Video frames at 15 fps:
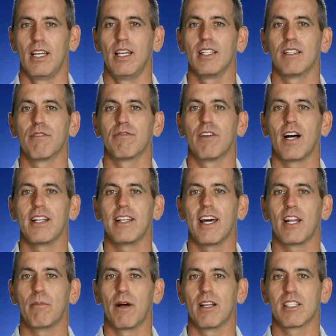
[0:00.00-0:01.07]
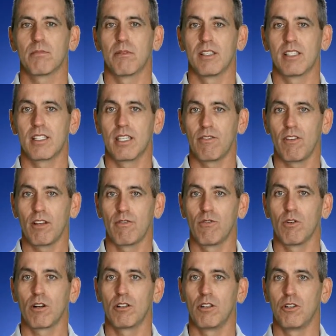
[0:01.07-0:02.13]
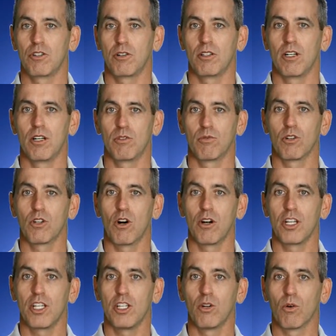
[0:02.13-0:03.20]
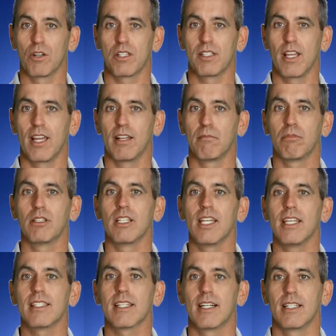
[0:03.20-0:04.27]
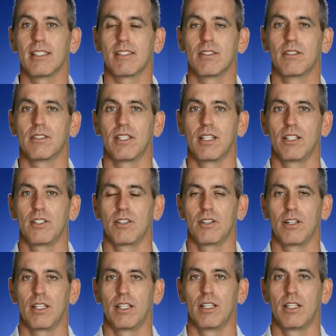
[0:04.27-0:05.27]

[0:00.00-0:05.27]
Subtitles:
To find out about specific foreclosure laws regarding your state, please consult an attorney.